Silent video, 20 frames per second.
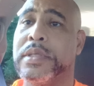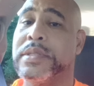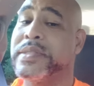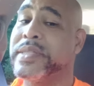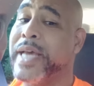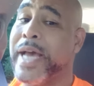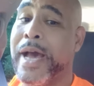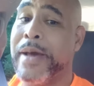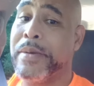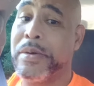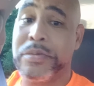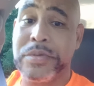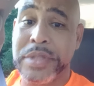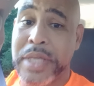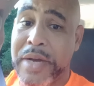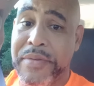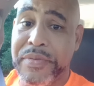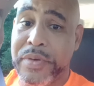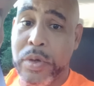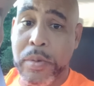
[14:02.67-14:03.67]
Time don't
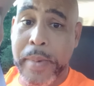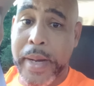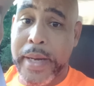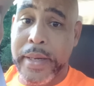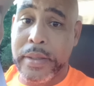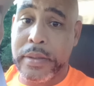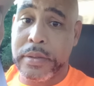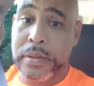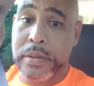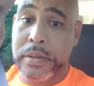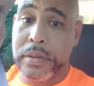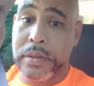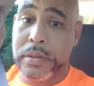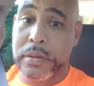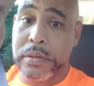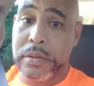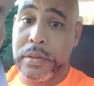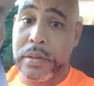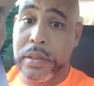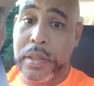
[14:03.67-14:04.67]
stop for nobody.
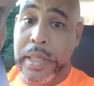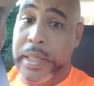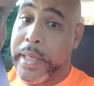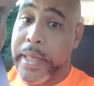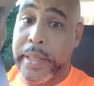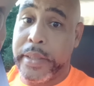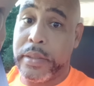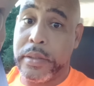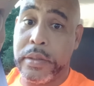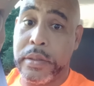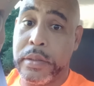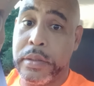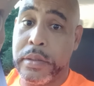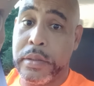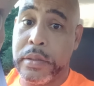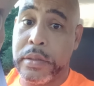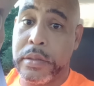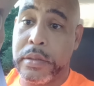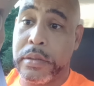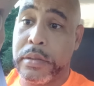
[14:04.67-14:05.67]
It doesn't.
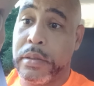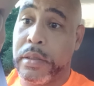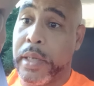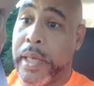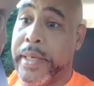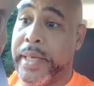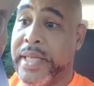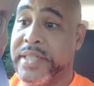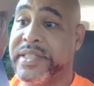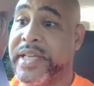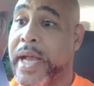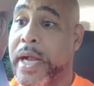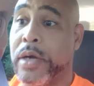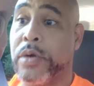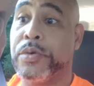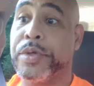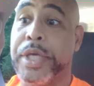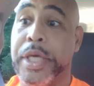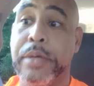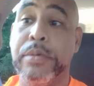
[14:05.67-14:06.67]
And that child
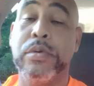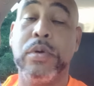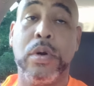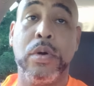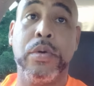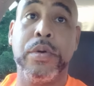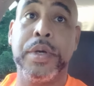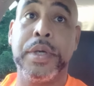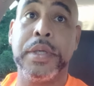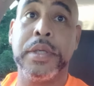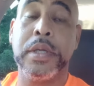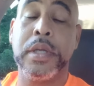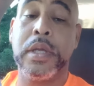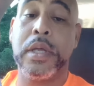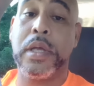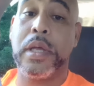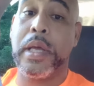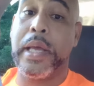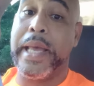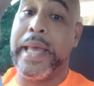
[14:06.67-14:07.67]
gonna keep growing
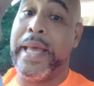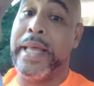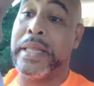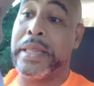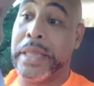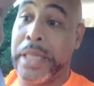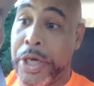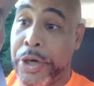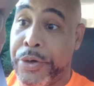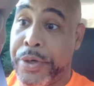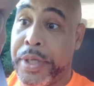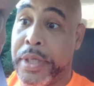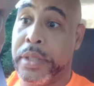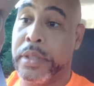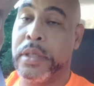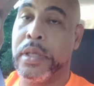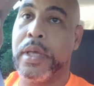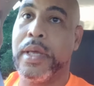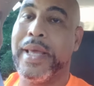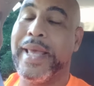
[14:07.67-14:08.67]
and
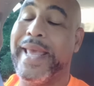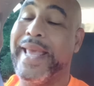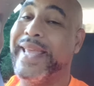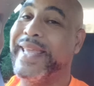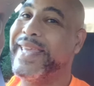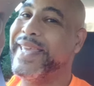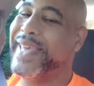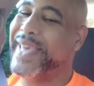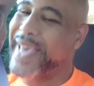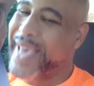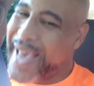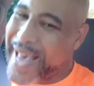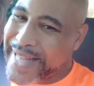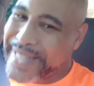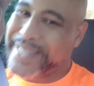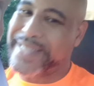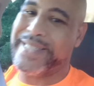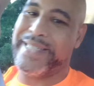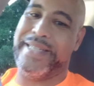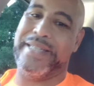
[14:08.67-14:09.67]
learning and
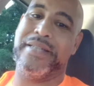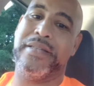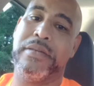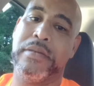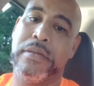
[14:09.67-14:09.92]
catching